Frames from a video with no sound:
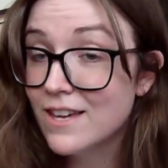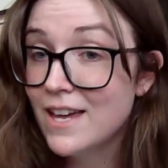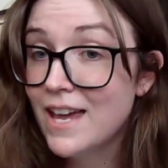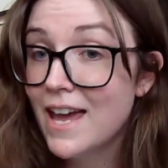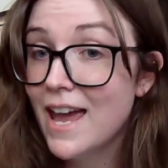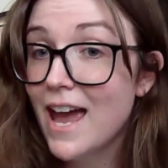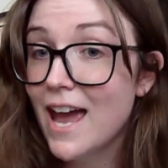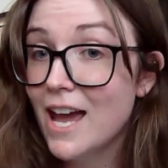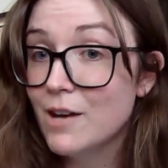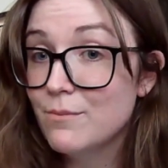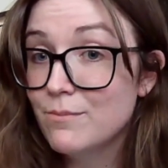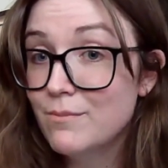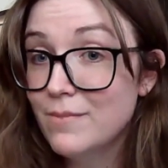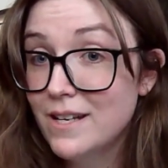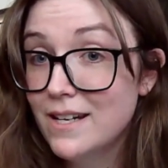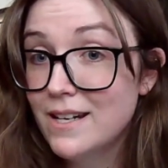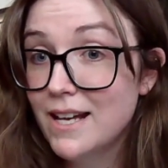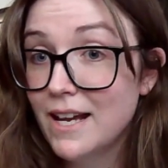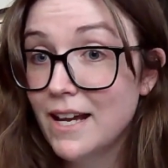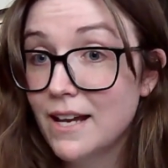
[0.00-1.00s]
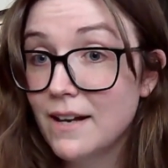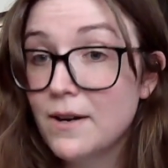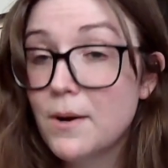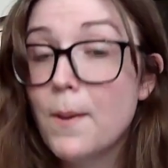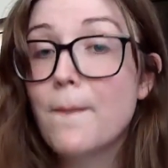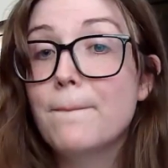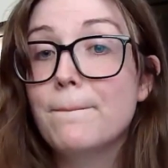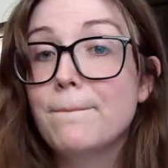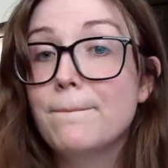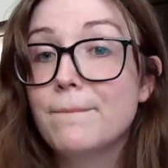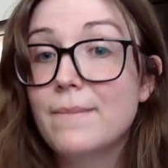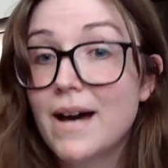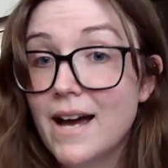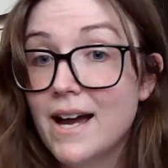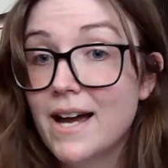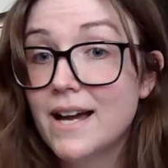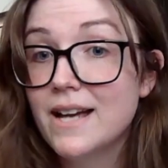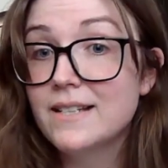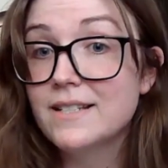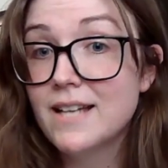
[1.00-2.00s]
at midnight,
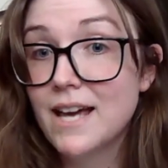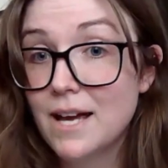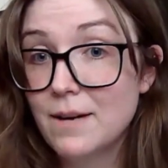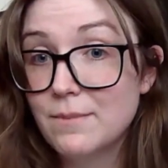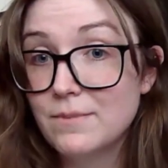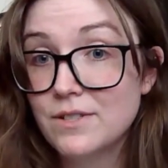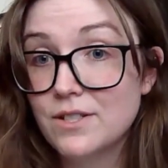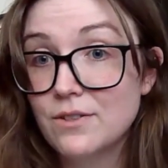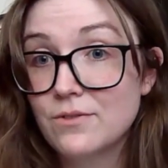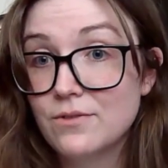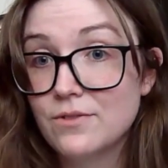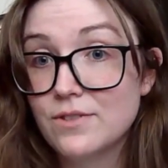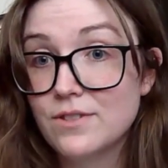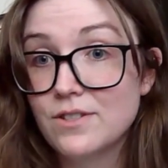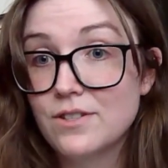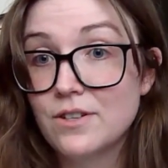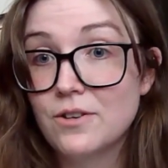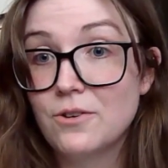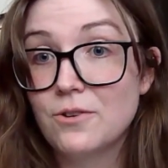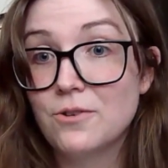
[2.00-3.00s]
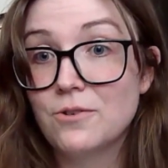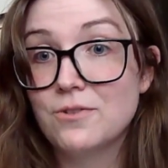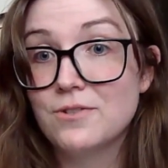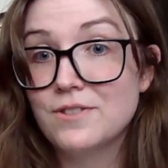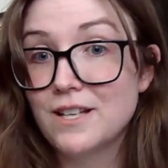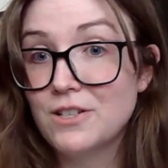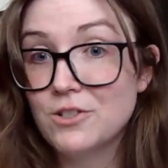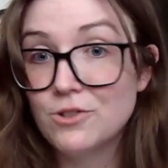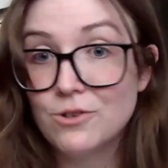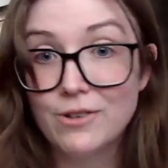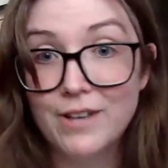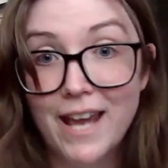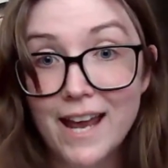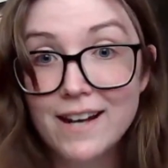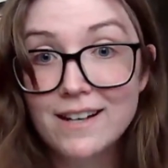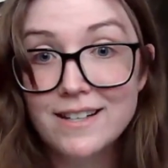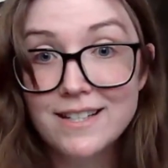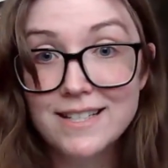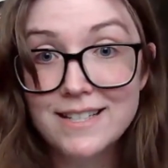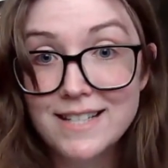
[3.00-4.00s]
my time zone. So Central
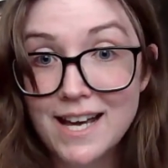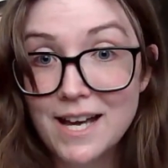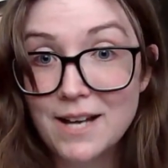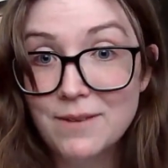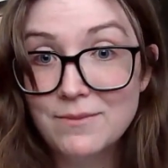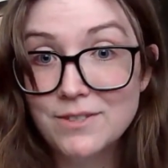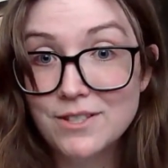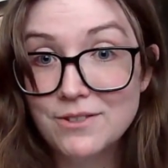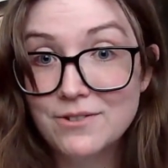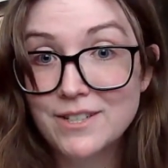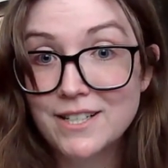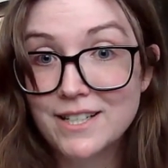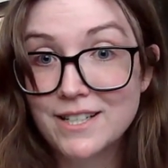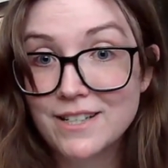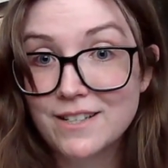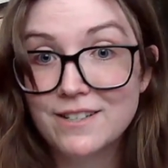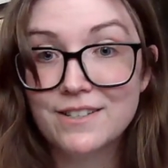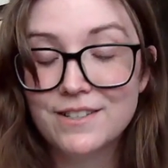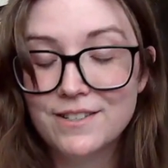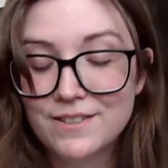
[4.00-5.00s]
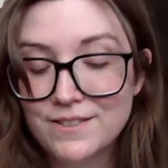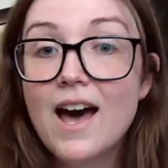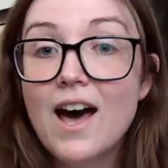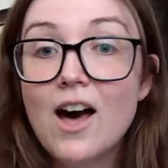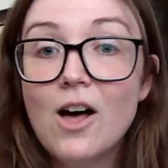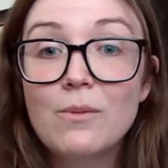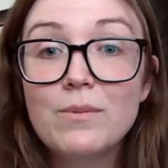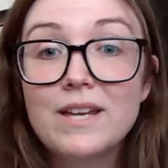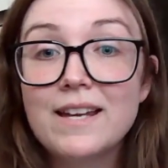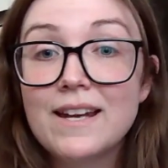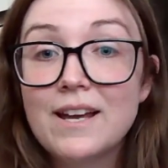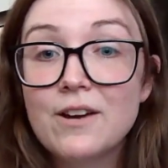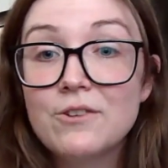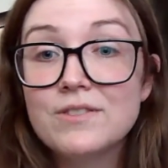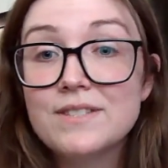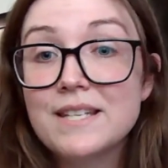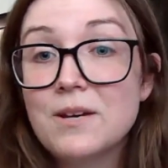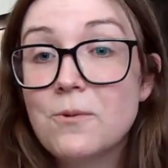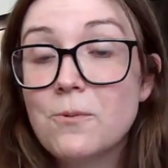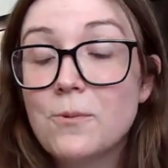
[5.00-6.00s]
Canada time zone here. I'll be
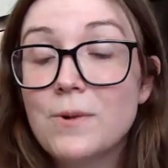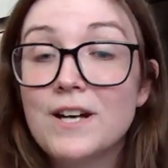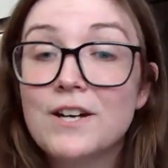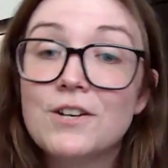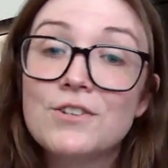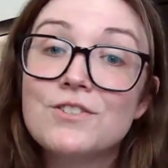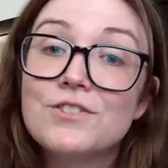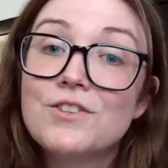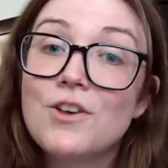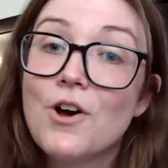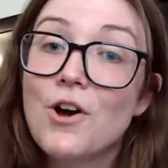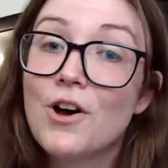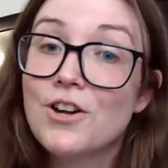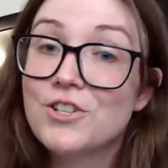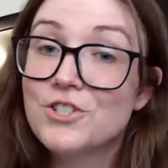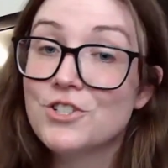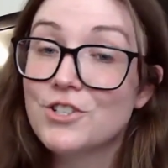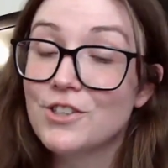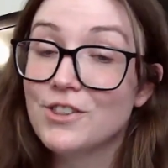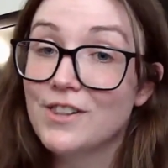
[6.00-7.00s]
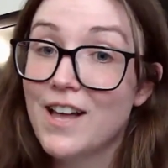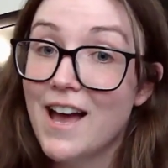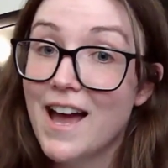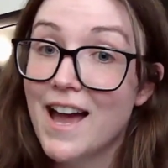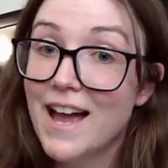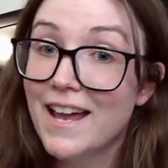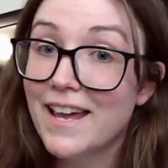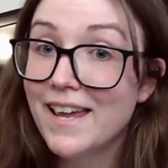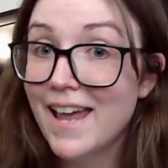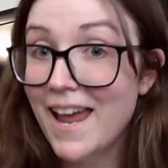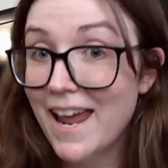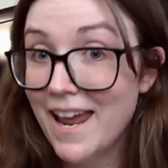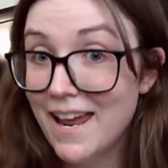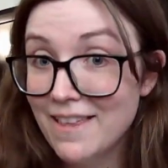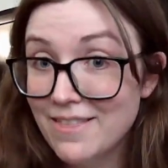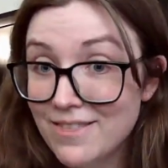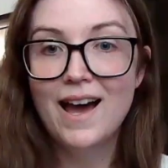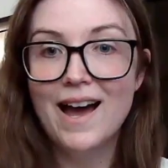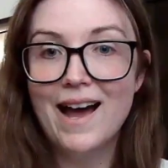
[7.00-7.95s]
announcing winners on July 8th.